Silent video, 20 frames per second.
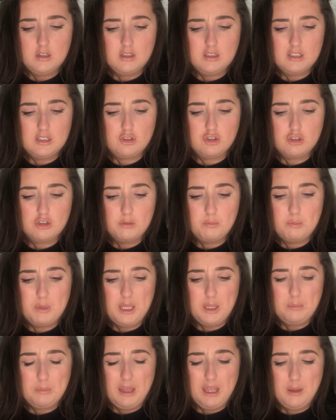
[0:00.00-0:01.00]
Is it just a
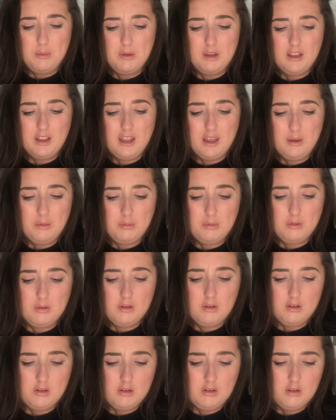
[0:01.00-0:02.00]
big paperclip?
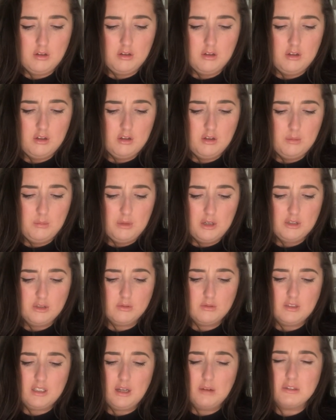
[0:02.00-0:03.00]
I
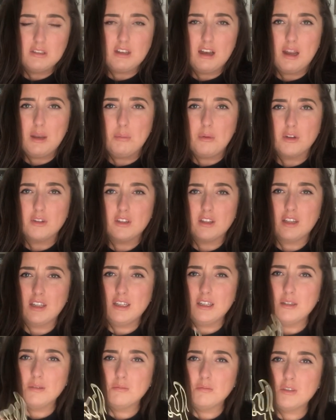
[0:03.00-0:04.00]
don't see how it's Harry Potter
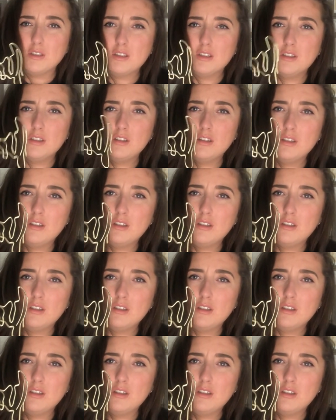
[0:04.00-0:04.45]
themed.